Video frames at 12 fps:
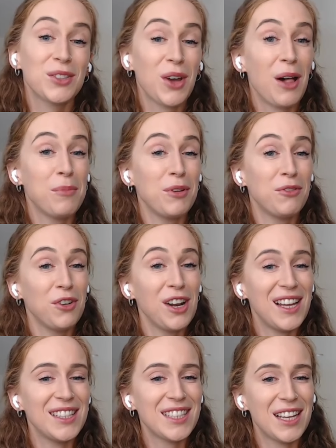to help you
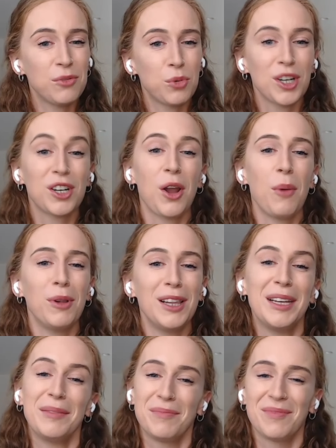freelance and work
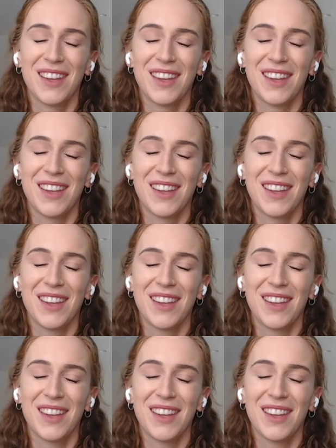globally.